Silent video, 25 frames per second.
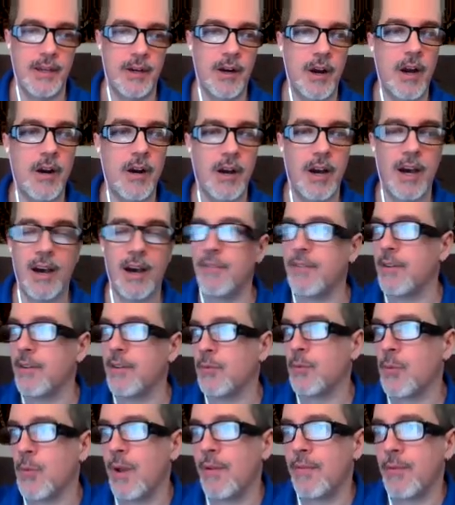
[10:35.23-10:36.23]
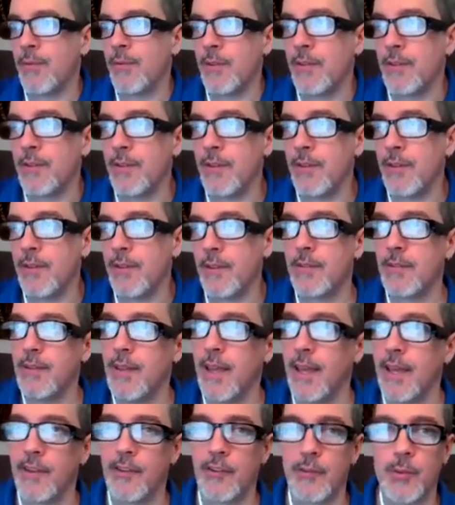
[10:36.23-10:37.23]
There are often
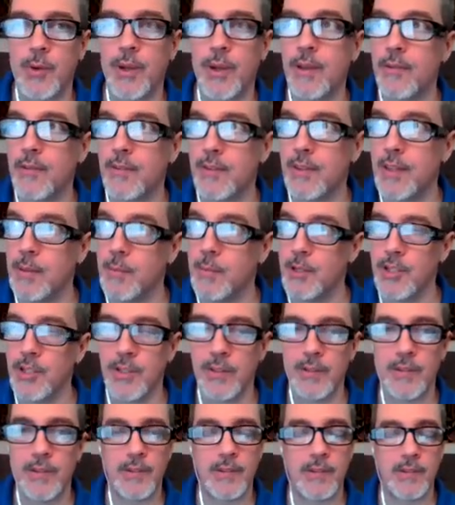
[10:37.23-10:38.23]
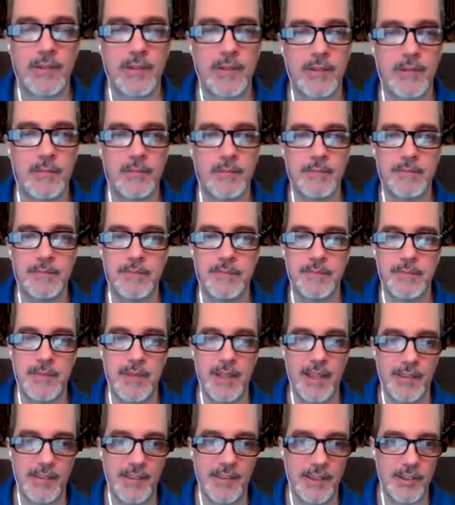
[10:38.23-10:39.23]
references, XREFs, images,
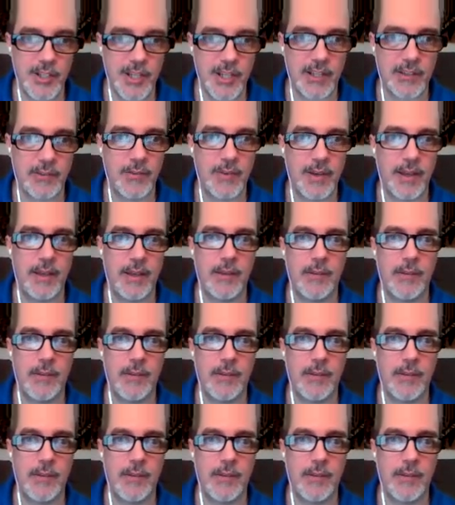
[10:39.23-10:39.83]
SHX